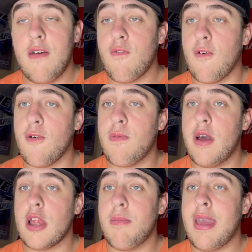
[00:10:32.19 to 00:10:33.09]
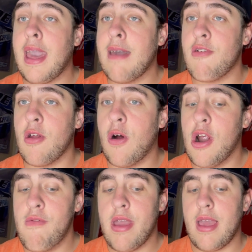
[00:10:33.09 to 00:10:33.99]
Fourth place would be Kevin
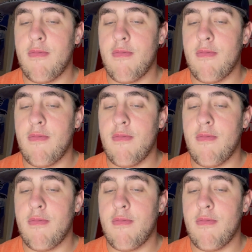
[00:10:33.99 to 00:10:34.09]
Harvick.